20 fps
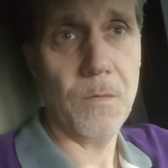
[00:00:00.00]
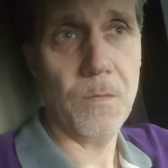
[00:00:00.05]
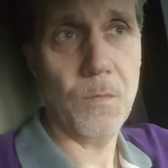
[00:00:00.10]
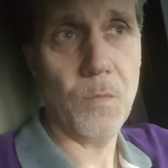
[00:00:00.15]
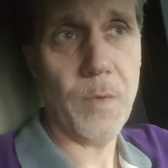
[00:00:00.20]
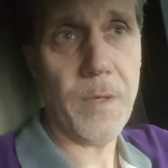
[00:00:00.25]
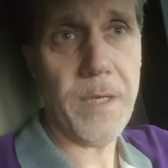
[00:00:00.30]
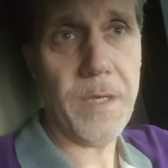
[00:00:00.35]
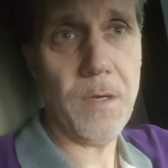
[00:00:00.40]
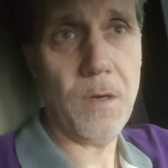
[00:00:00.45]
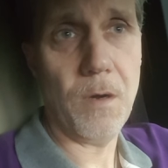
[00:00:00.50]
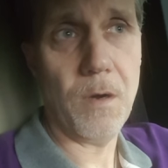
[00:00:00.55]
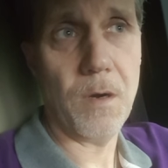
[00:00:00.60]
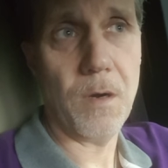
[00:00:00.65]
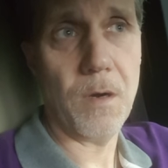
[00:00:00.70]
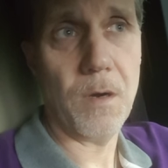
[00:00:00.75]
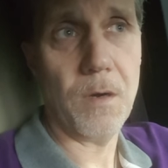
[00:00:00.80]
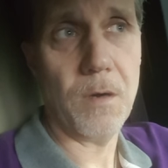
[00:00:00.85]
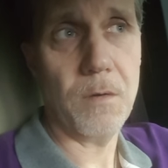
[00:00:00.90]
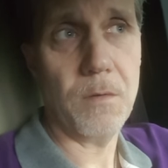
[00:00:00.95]
we
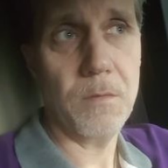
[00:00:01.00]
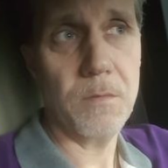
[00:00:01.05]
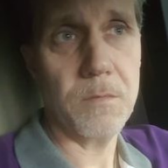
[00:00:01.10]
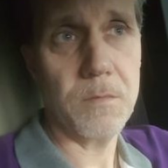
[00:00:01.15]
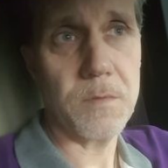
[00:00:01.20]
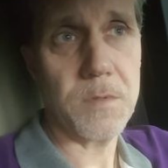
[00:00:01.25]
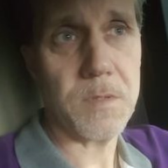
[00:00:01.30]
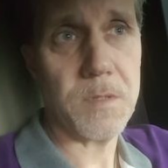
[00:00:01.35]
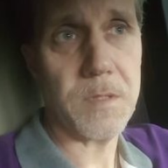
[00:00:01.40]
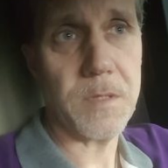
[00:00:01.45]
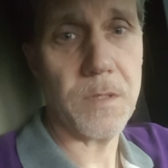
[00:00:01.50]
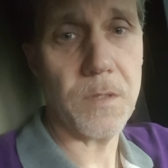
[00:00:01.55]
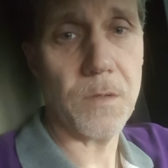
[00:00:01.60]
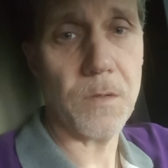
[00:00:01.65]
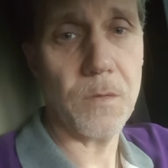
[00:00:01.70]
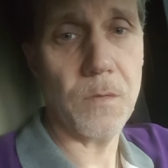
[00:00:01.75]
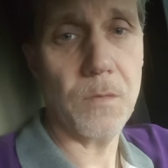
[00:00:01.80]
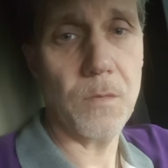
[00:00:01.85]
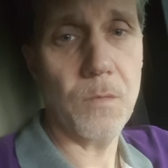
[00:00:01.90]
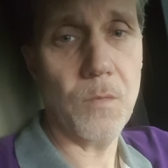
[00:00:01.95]
are
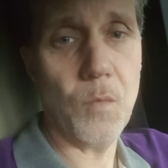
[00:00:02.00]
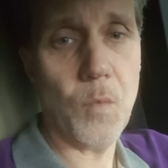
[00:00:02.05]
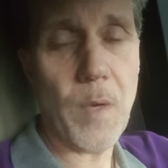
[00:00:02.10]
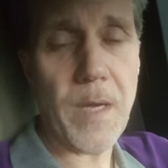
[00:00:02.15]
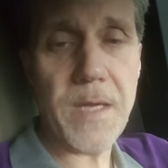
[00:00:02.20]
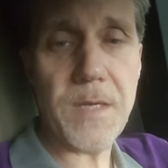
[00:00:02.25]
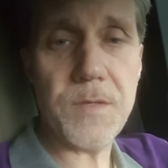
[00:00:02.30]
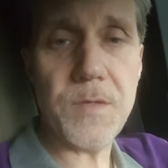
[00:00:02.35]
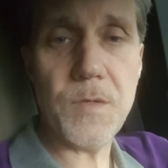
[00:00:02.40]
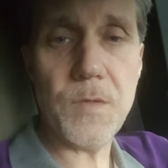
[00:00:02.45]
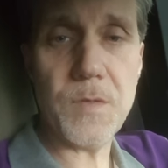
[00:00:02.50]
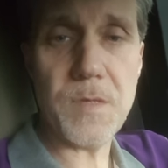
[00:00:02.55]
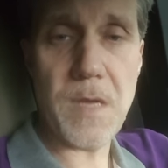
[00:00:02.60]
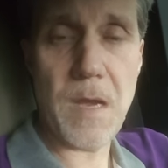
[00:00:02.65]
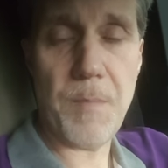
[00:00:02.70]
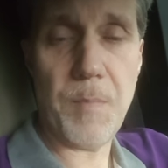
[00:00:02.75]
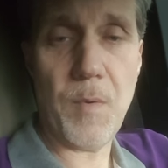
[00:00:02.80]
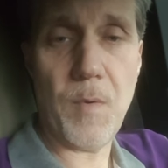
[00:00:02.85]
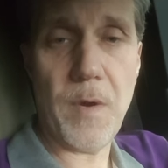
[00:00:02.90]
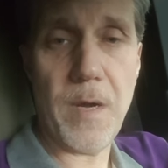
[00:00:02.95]
still way too
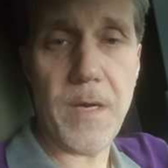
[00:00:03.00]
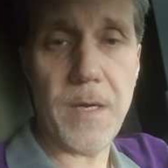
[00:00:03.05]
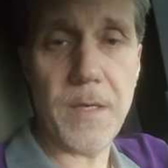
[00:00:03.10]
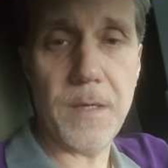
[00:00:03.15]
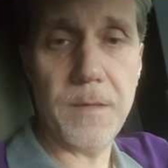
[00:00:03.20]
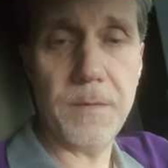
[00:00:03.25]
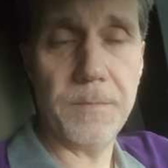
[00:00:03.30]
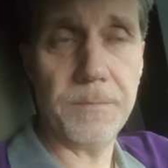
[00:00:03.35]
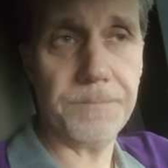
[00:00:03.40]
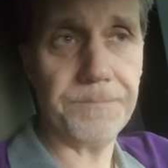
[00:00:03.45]
separated.